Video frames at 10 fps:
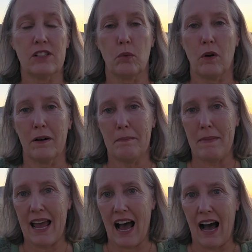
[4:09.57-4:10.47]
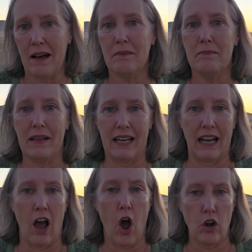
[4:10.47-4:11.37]
the word me'a, meaning
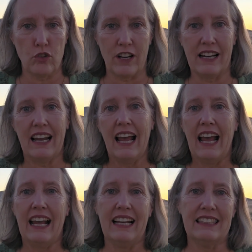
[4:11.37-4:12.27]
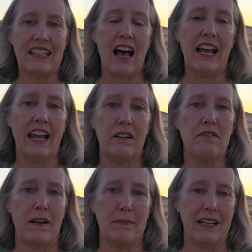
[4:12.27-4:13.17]
100, is a
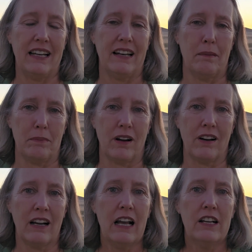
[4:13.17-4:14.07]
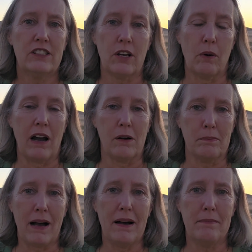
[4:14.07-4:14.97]
feminine number. So
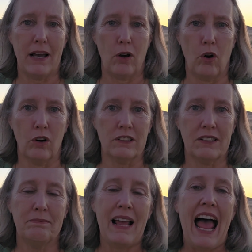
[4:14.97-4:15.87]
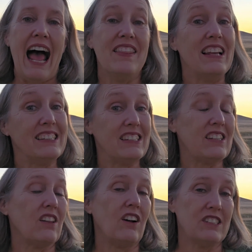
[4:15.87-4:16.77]
arba me'ot. And this is
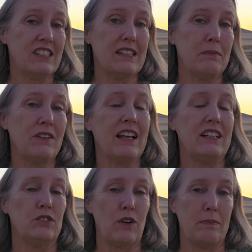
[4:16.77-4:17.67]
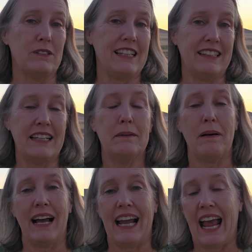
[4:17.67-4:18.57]
the largest number that is represented
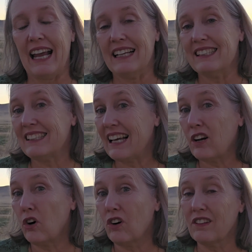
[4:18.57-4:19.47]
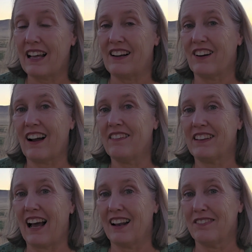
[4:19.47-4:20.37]
by a single letter of
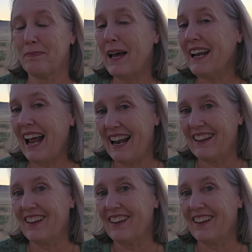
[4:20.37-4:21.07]
the alphabet, and the